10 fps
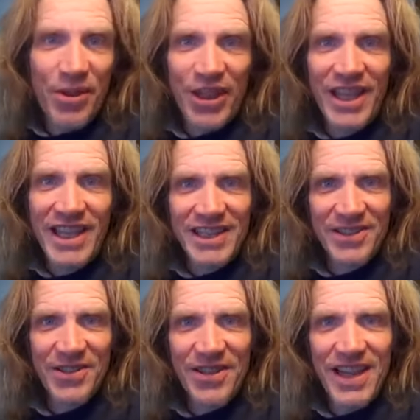
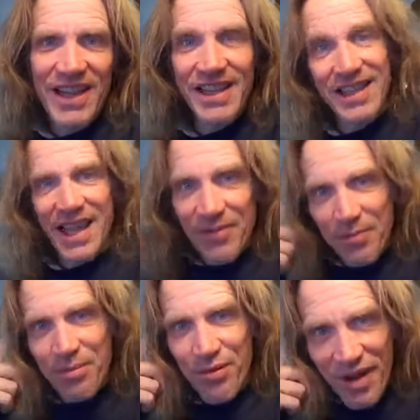things, okay, that they have a
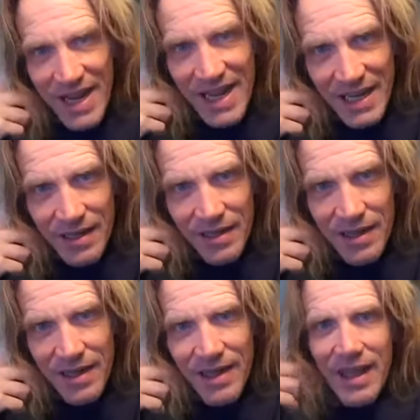brain
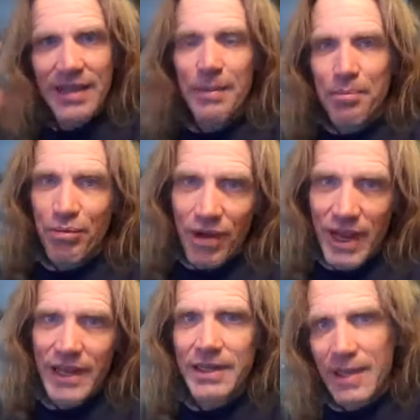and that
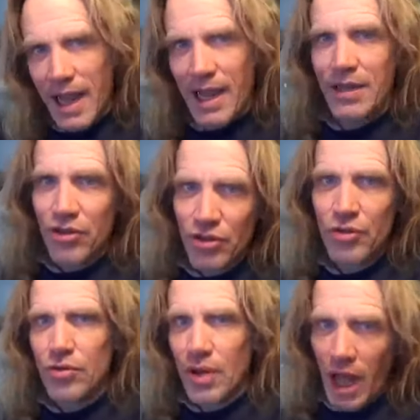brain can
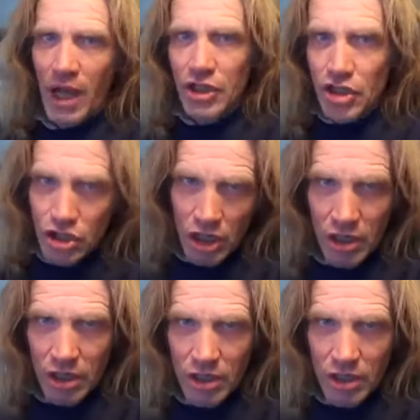do logic,